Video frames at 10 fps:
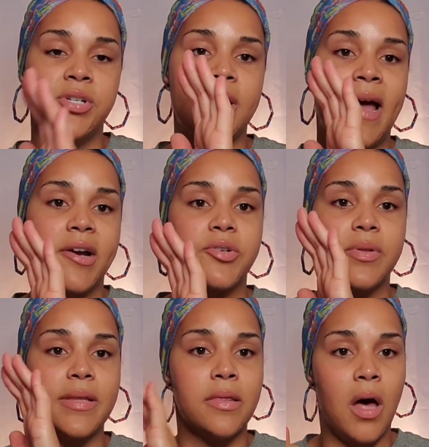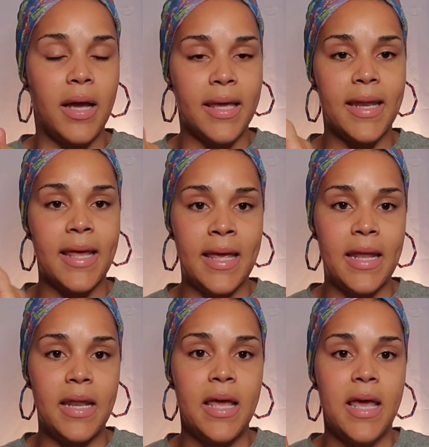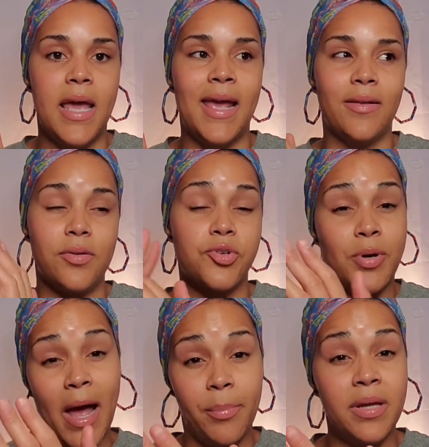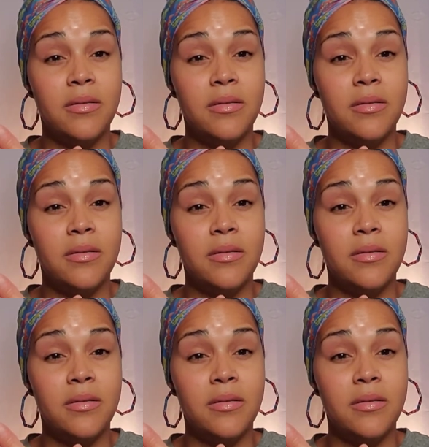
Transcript: to actually lock it in and trap it,